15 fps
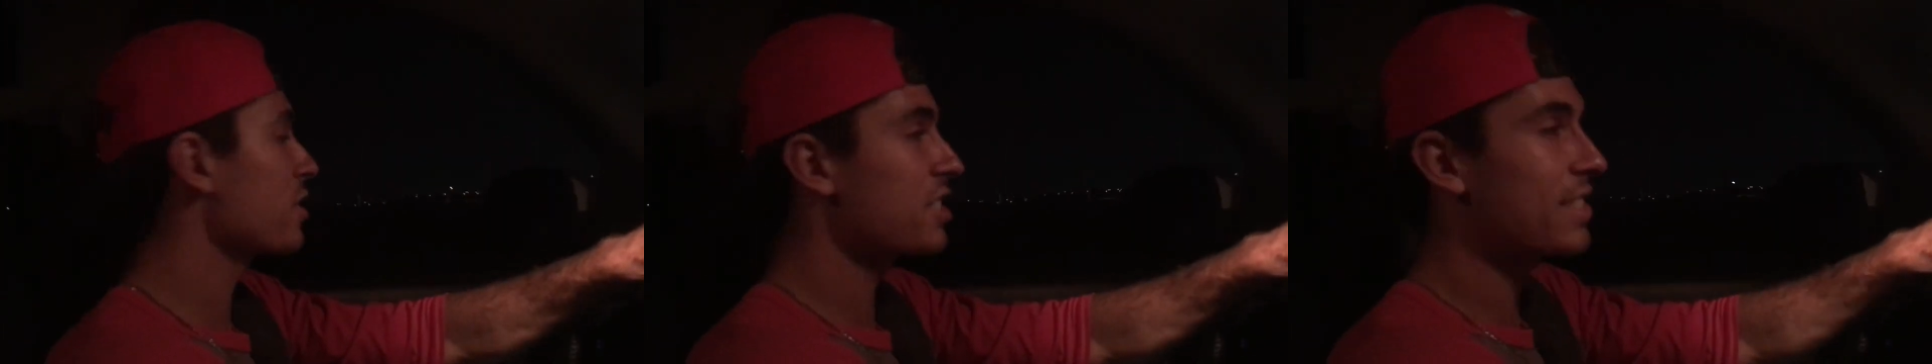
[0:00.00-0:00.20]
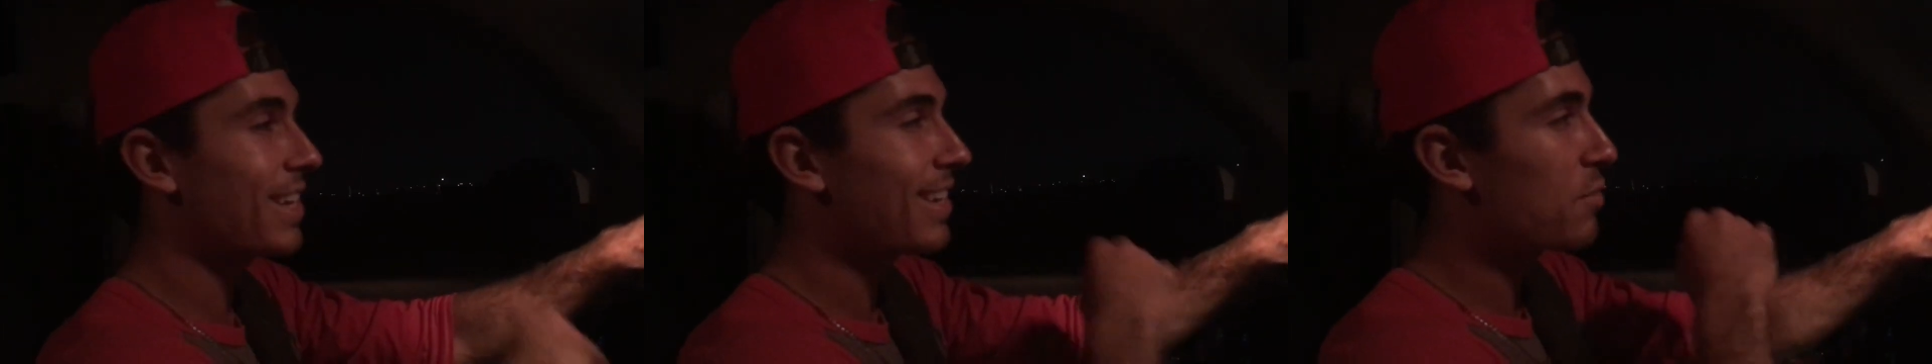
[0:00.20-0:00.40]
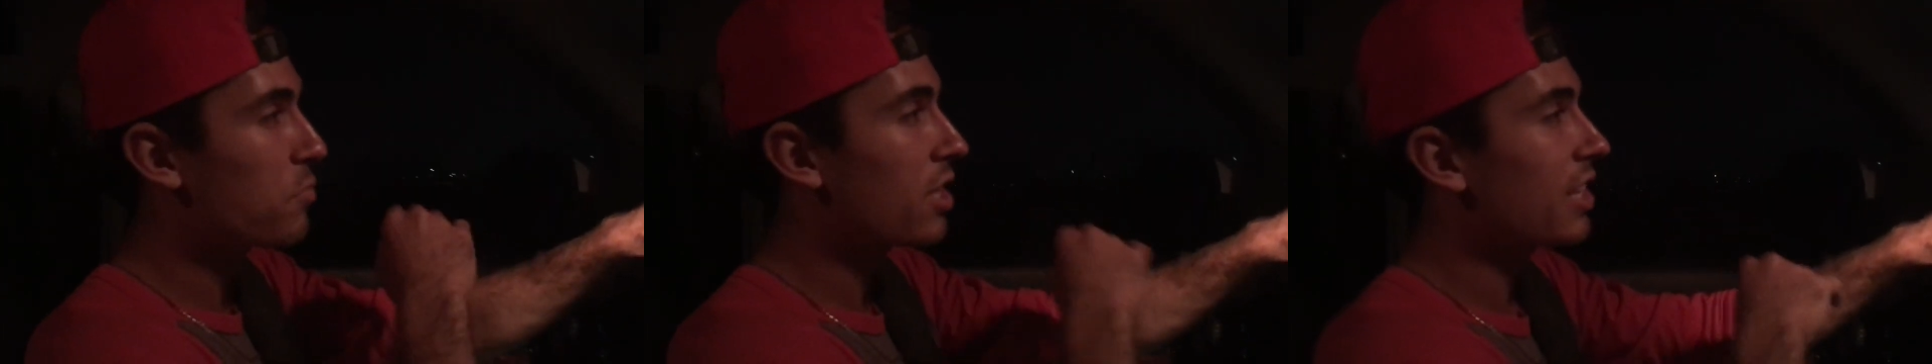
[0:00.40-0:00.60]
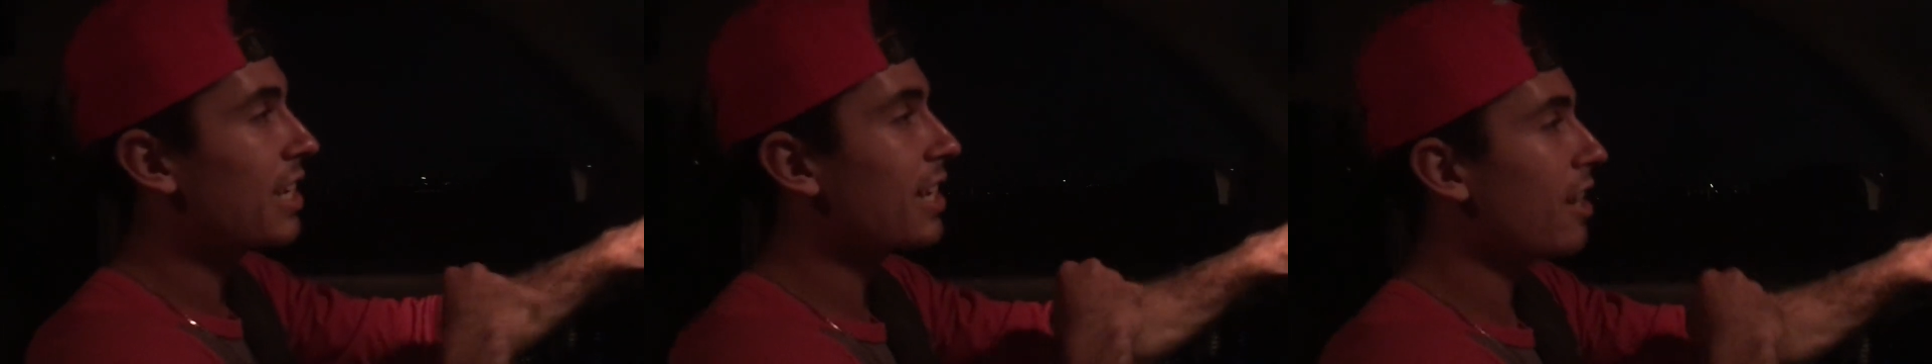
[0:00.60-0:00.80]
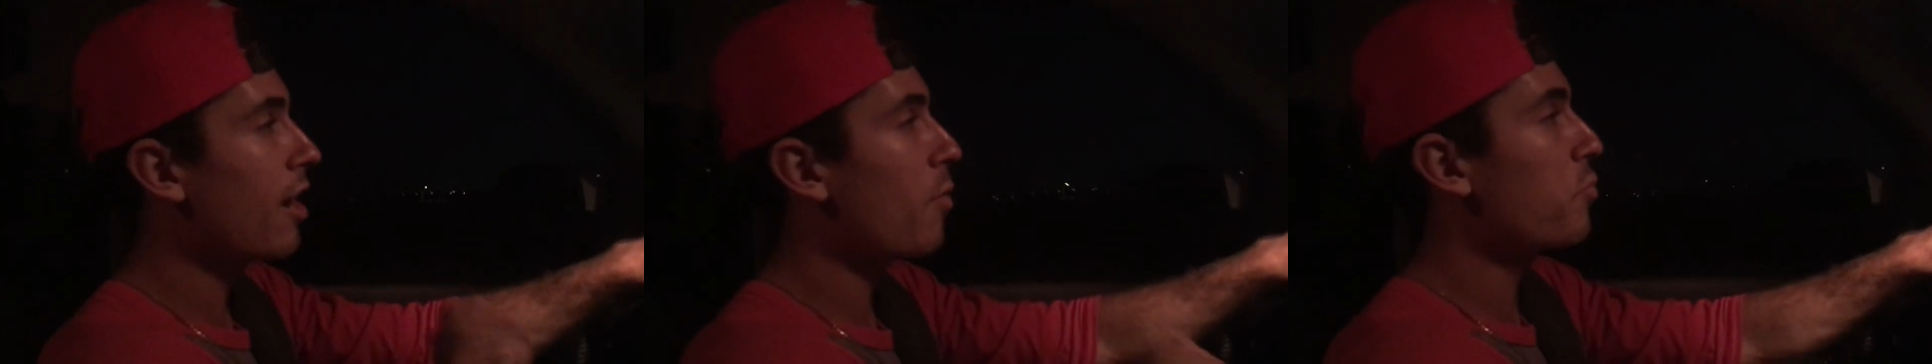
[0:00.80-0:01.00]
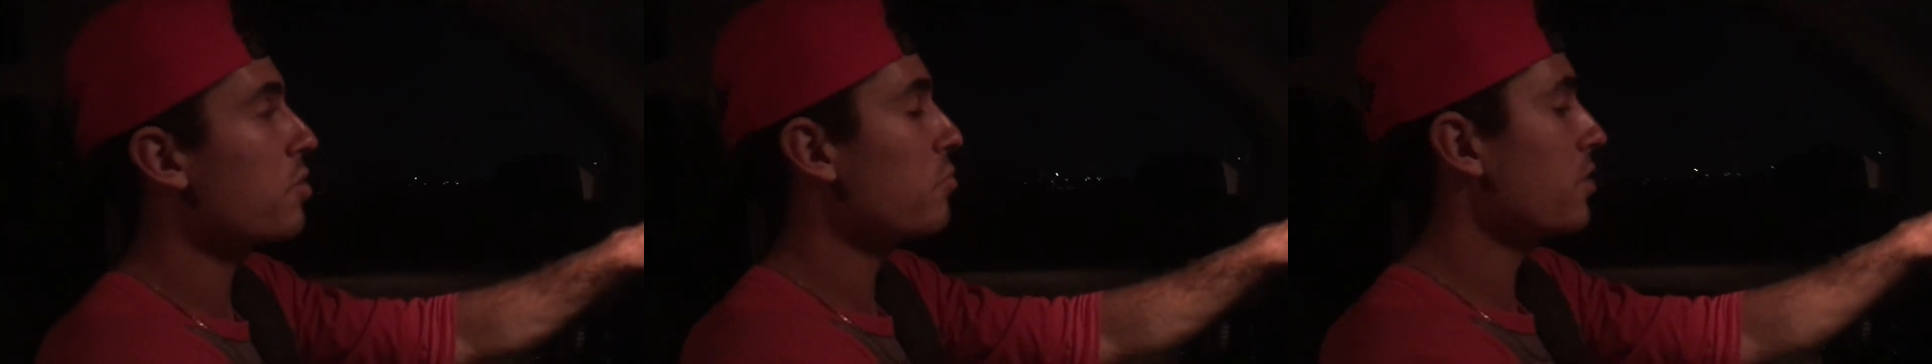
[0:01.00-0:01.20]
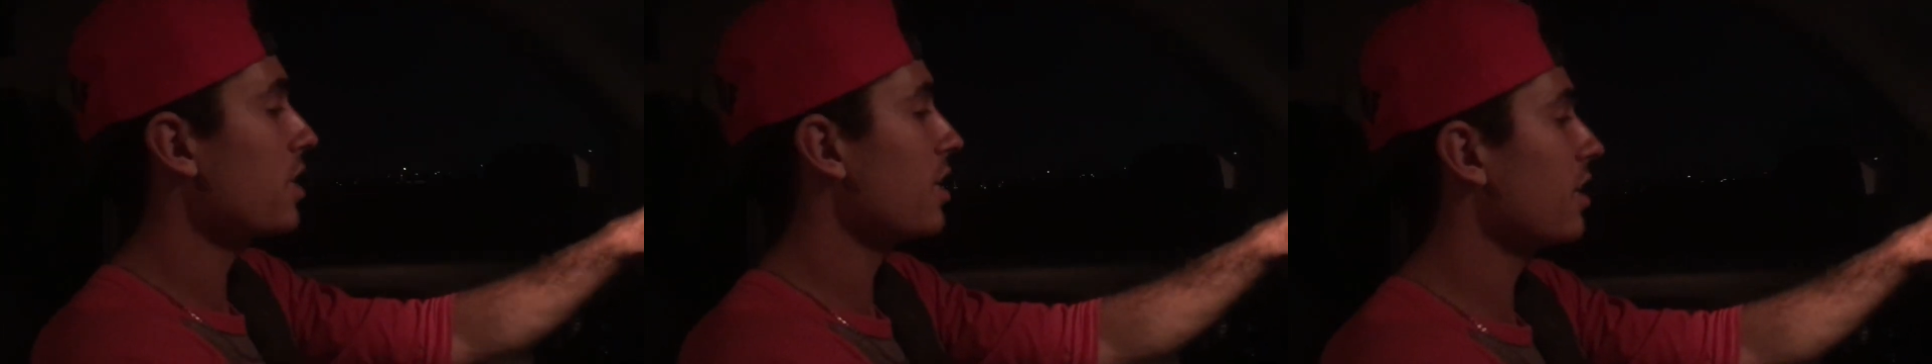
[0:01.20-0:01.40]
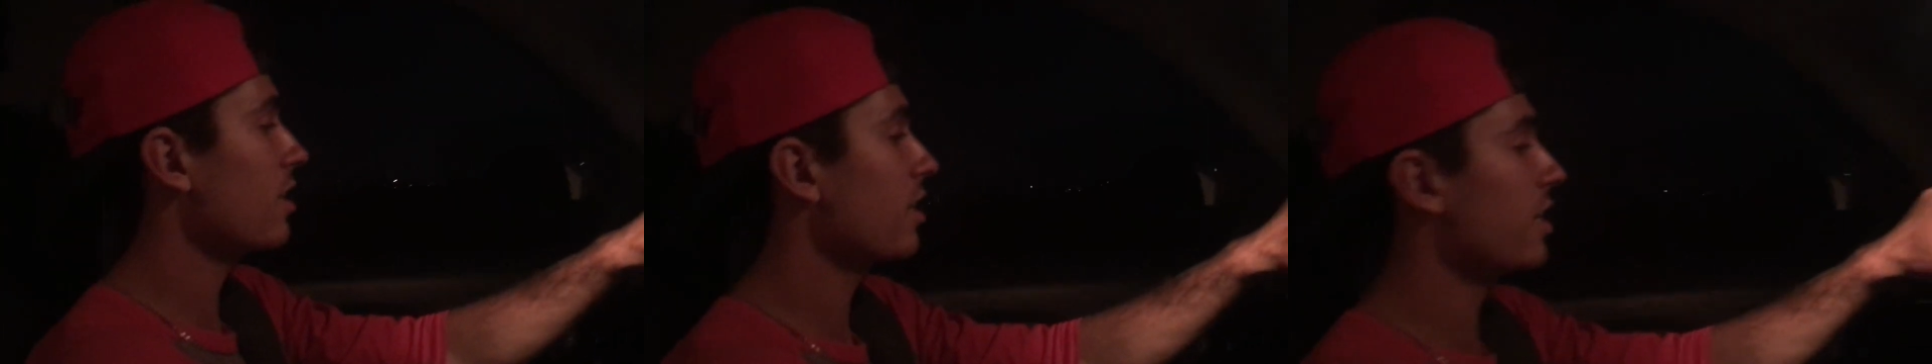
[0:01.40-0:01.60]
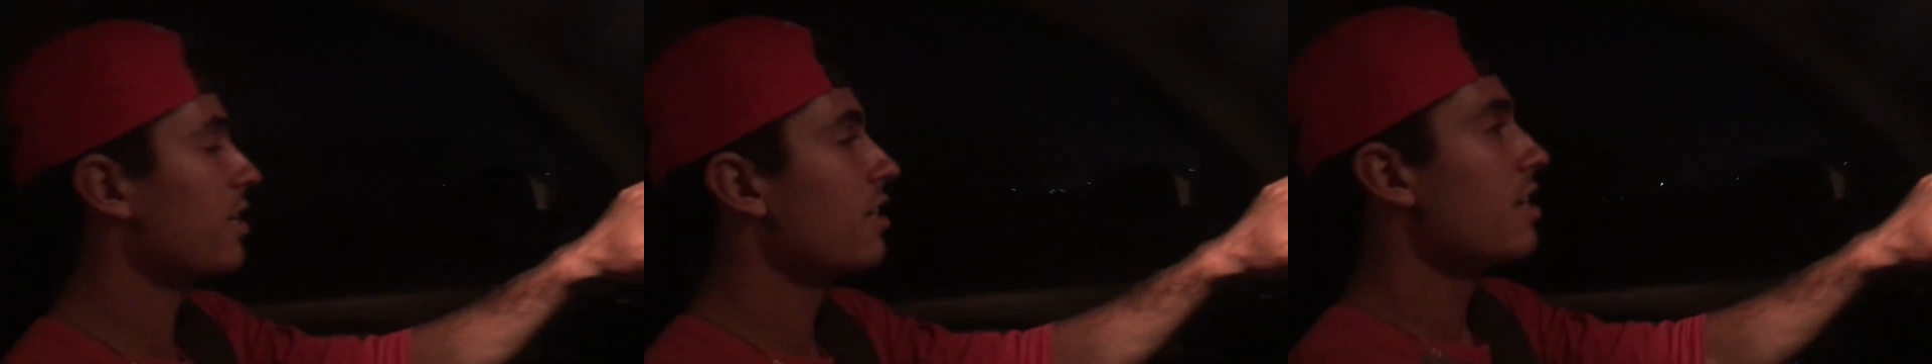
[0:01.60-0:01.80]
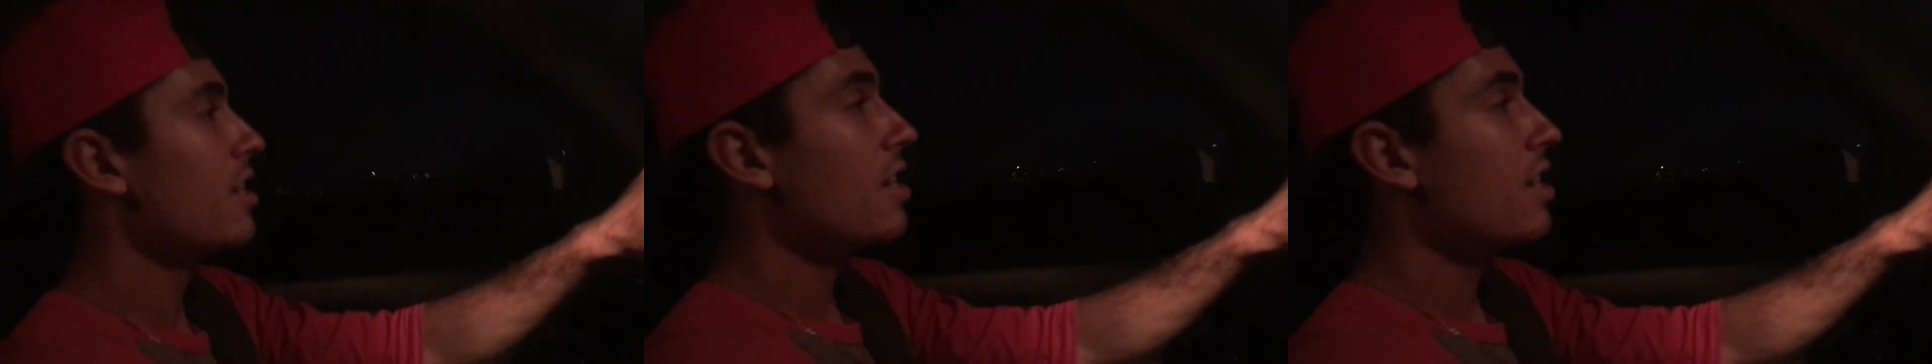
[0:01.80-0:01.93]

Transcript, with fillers: would just get lit up immediately.